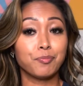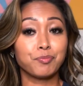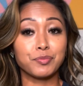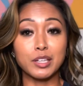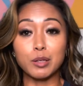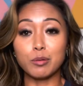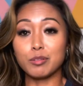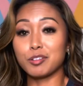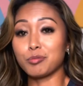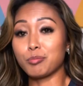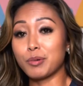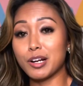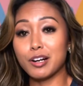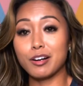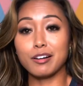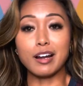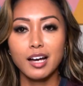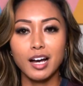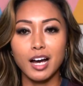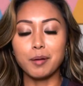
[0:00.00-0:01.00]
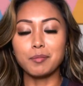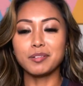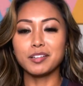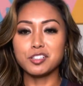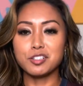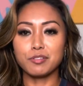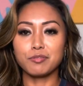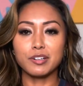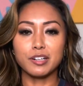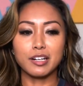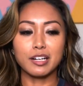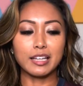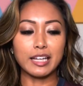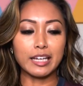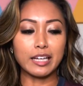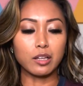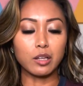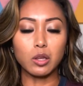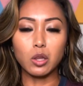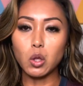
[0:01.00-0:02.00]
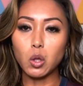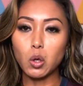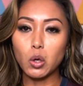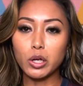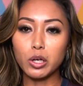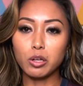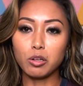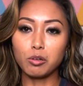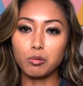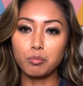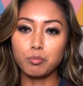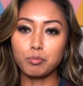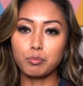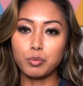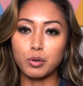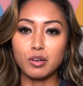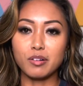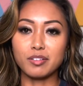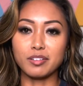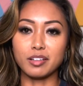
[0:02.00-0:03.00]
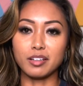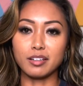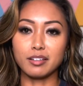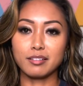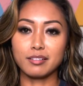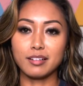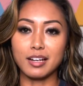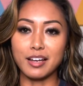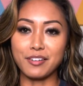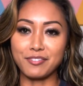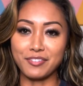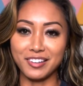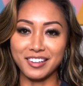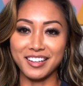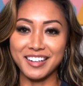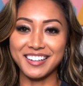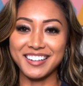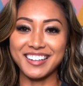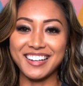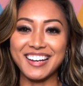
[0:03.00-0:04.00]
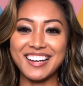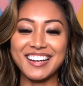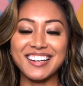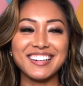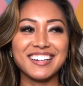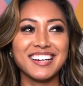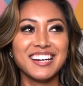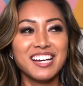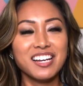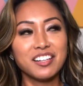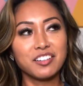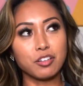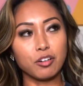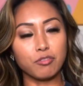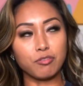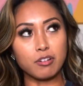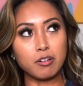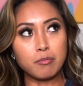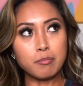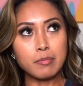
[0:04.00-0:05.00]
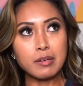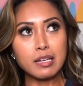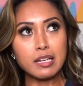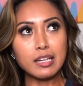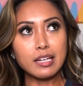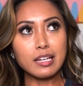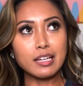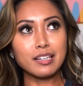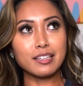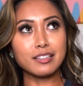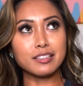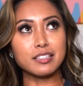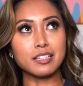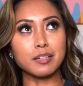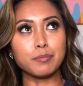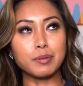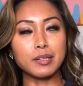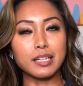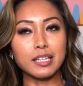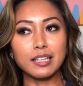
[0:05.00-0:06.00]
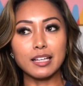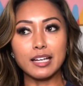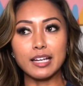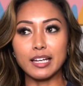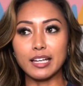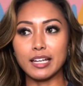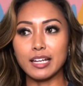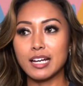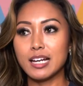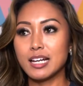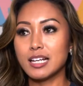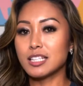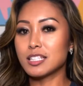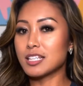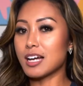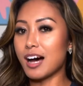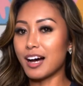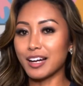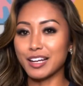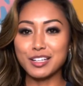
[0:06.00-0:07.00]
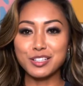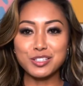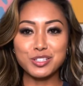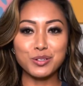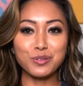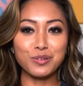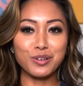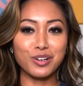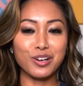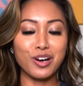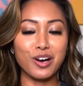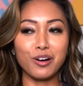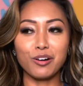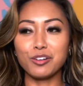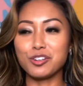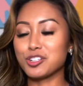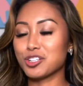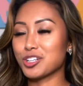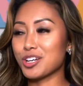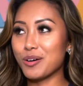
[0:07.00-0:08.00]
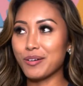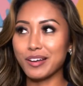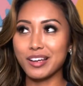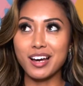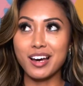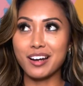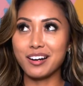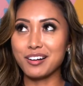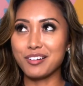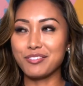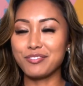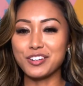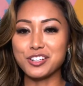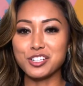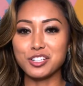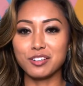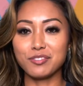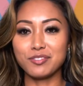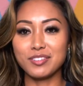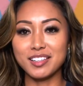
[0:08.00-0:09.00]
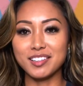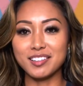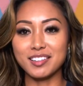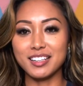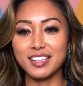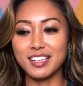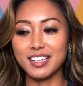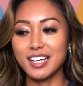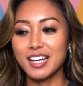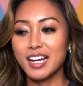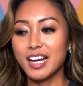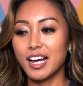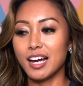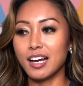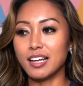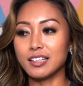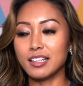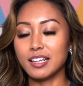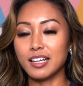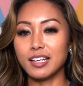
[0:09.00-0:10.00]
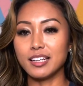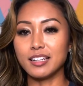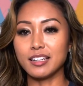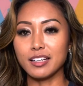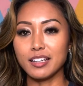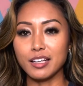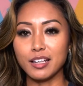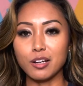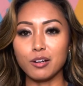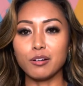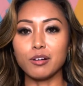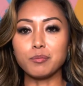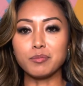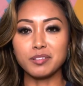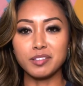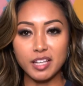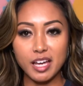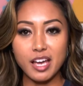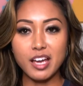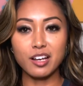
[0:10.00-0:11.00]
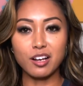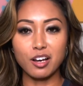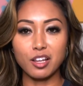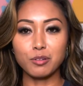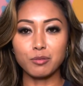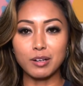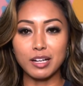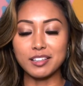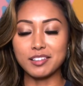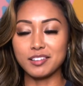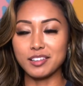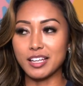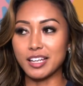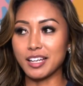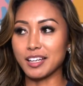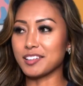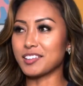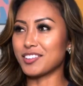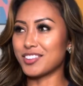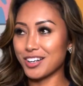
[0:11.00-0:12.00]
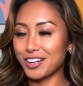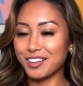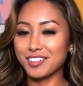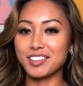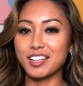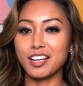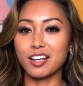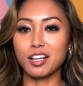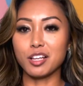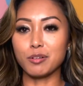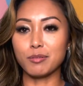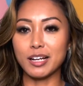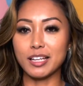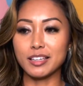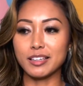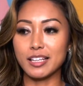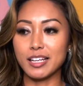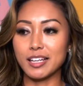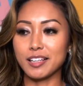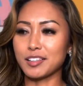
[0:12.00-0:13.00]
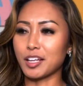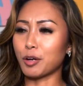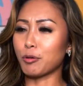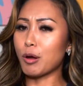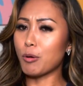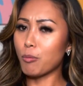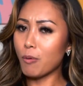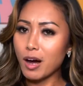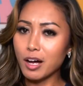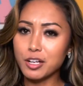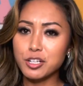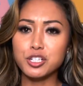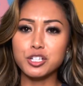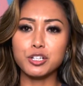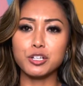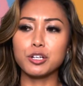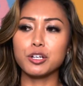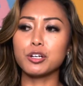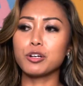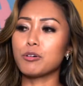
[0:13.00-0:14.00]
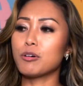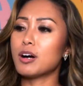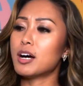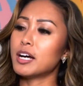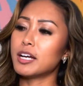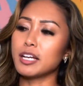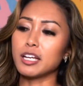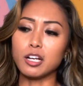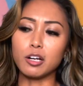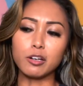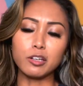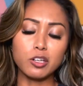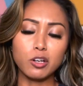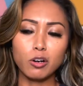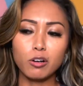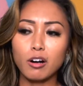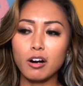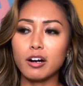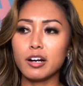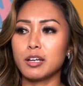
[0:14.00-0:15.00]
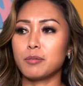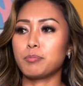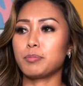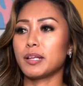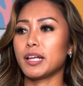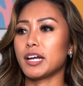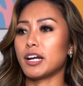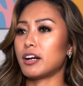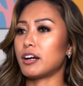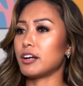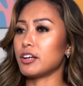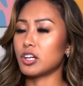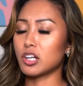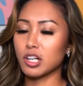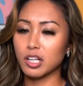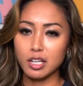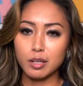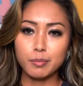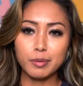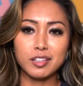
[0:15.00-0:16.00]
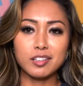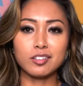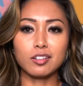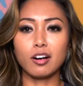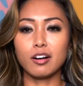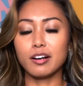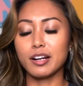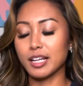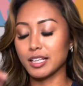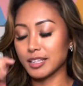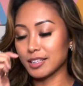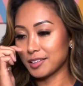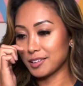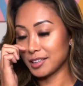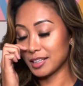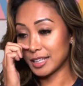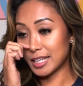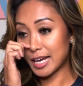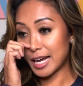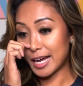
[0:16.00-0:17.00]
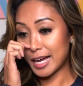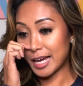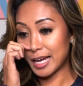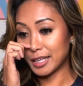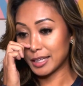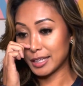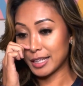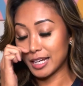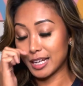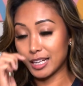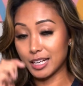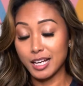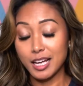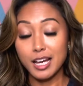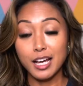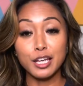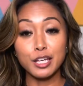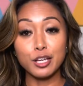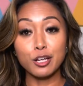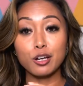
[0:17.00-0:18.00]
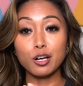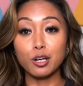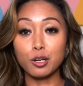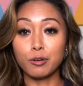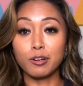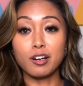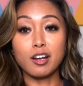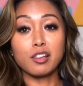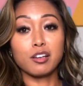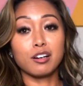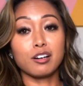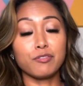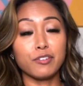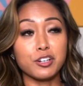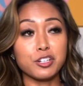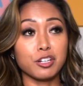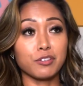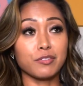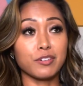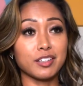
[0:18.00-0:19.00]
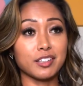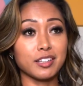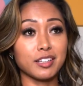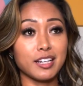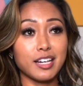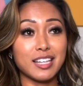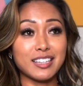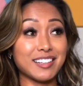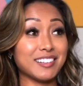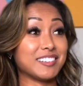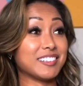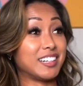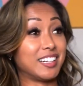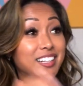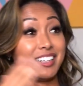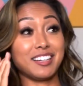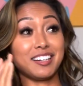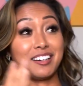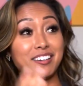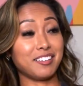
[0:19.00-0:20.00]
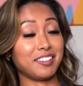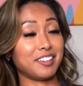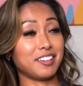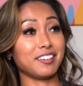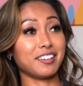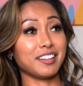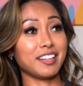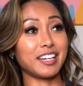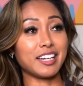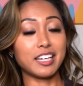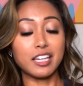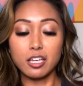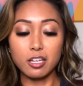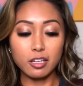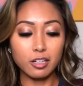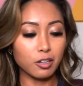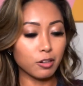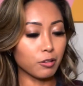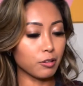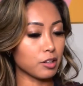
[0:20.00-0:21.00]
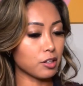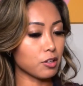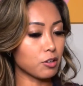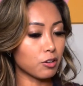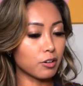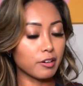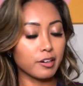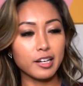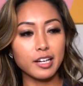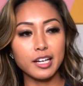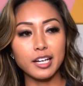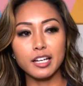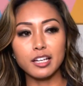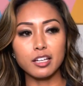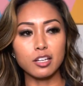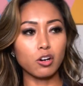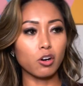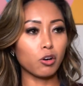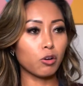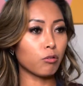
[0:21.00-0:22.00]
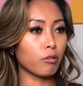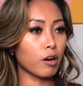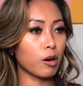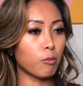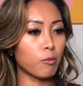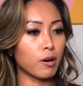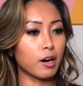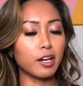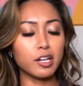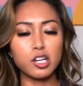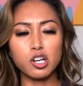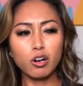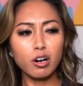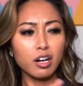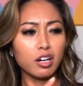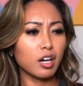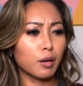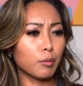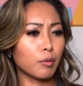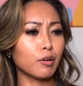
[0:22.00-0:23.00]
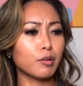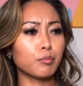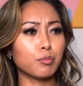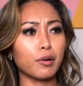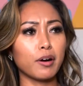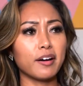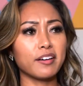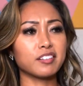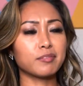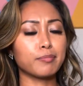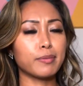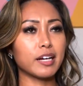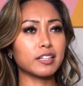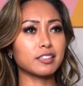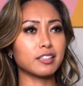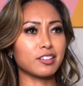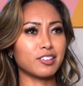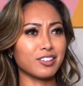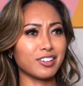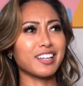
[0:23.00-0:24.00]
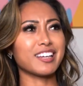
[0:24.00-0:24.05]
it was weird. I'm such a very like loyal person, I feel like. And so for me to be like talking to a coach, going on an official visit, and then, you know, I'm saying all the right things, they're saying all the right things, like, we want you, you know, you're our IT player, you're gonna be starting, this and that, and then you go to another official visit, and then suddenly they're like, you know, you're it, you're who I want, you're our number one prospect, and you're